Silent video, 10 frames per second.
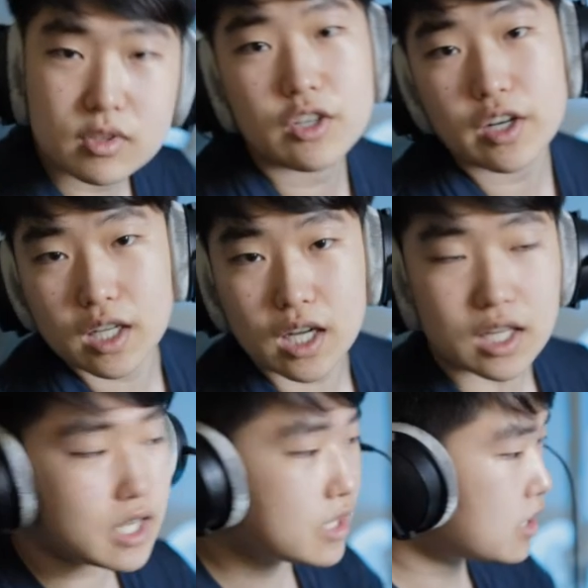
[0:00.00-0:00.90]
Great, I
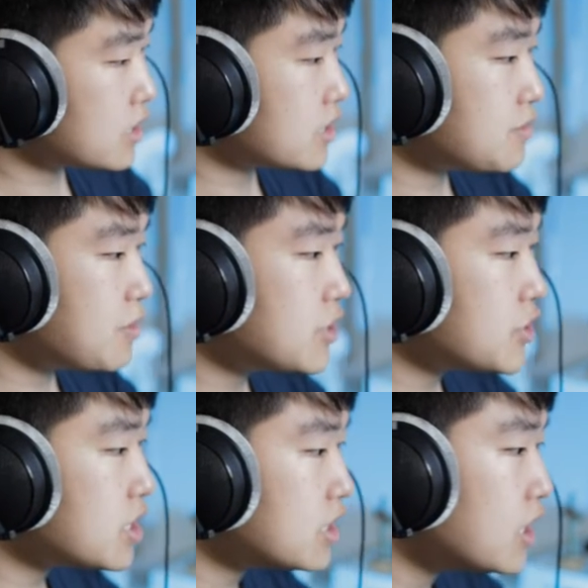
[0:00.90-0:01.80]
like that
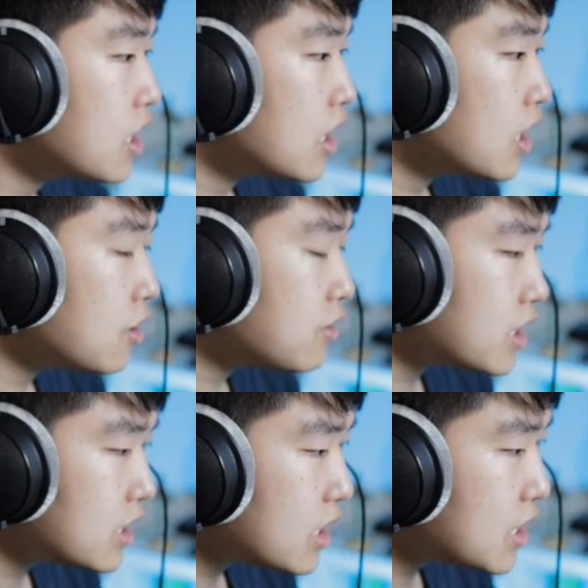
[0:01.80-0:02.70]
suspension. All
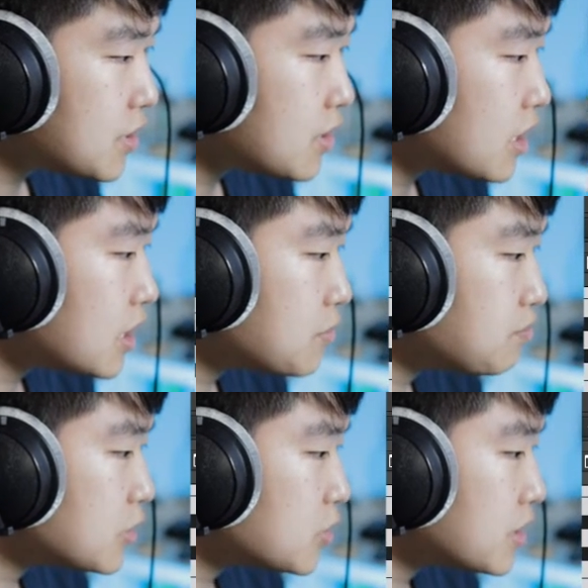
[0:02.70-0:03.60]
right, now
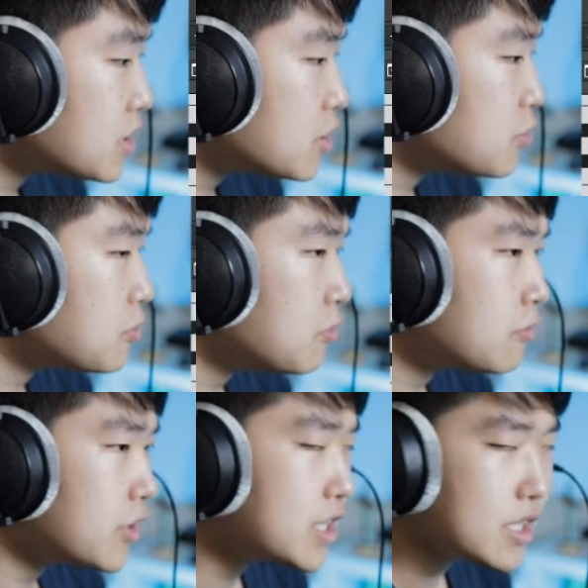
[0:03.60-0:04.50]
I'm going to
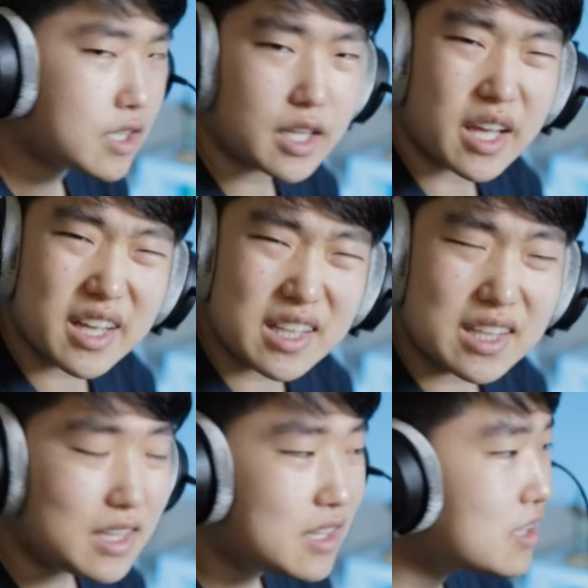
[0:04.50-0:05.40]
freeze it
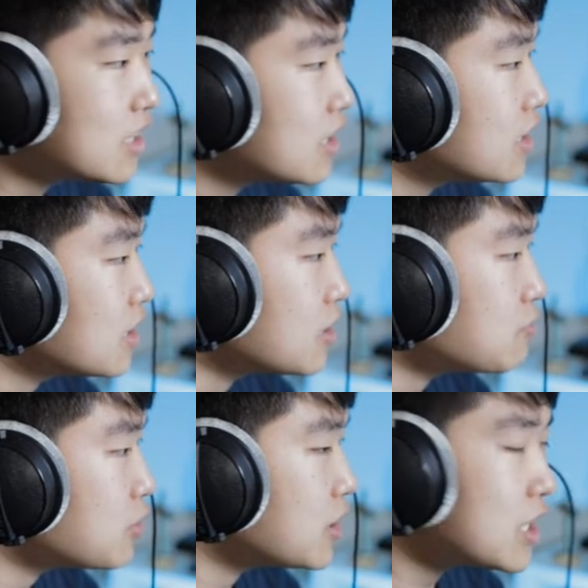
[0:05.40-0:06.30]
again because
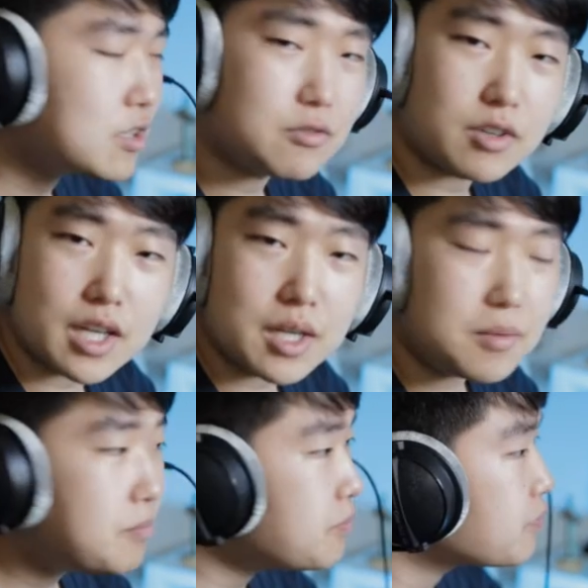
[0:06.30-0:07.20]
I'm running out of
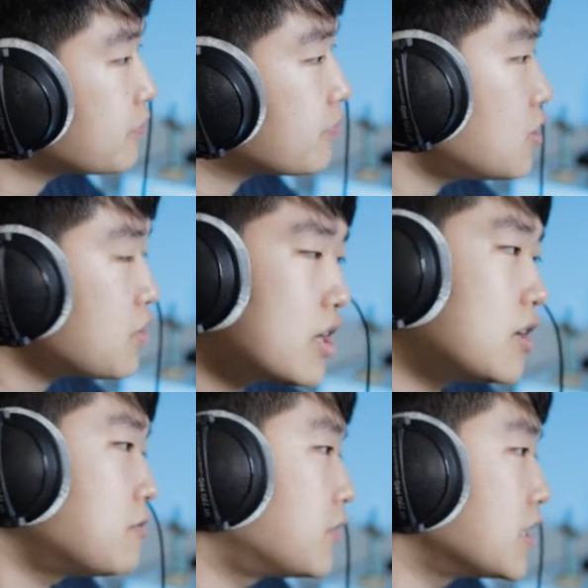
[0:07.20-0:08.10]
RAM. Okay,
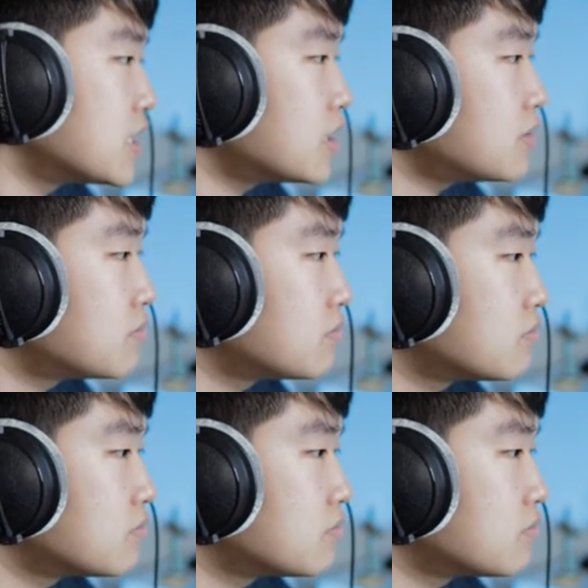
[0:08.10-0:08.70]
I'll freeze it.